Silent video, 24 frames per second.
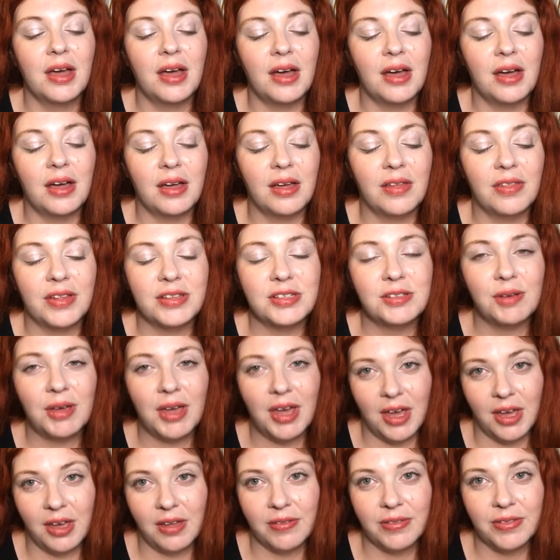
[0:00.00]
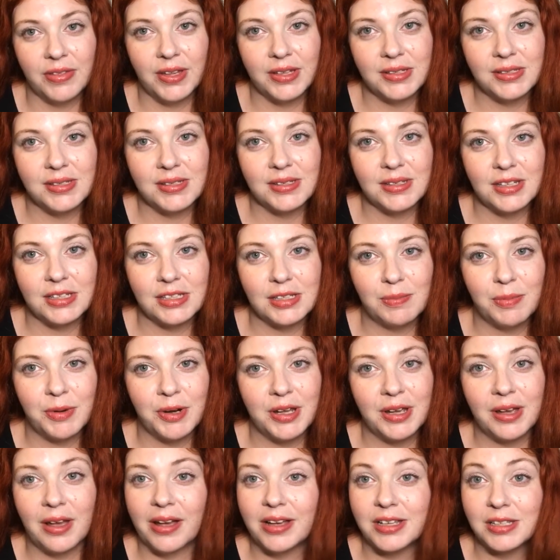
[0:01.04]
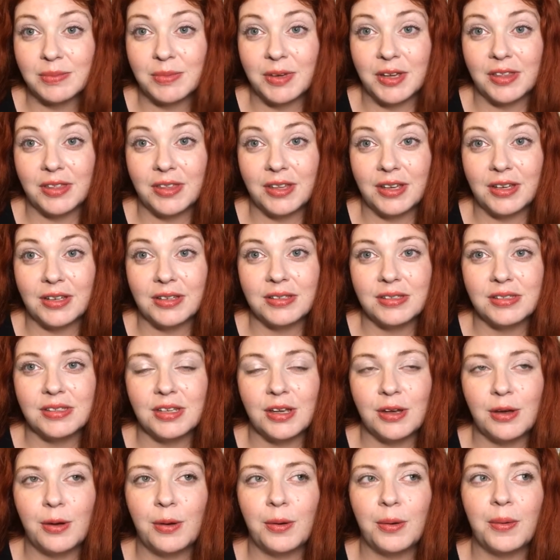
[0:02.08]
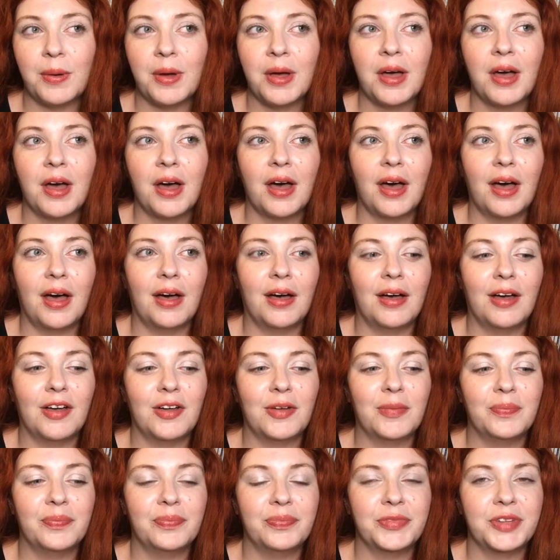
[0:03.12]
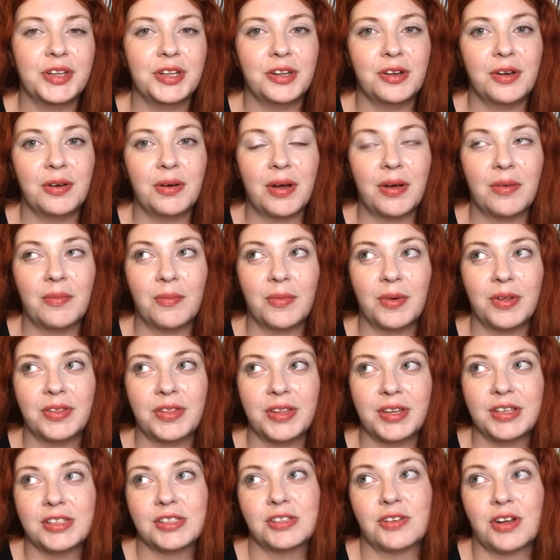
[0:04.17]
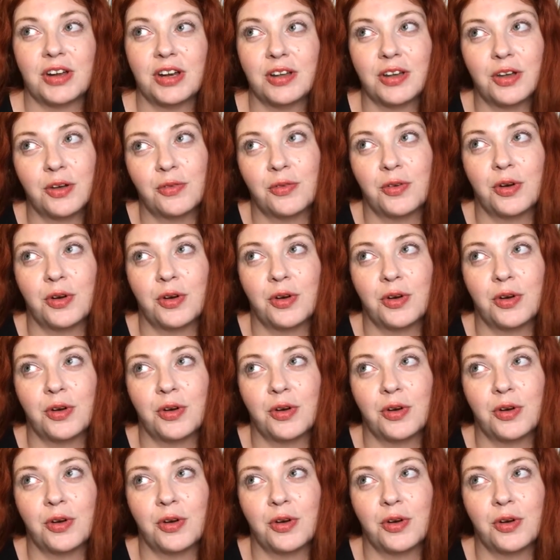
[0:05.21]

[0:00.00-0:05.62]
that's okay. That's a pretty cosmic thing. So one thing is trying to go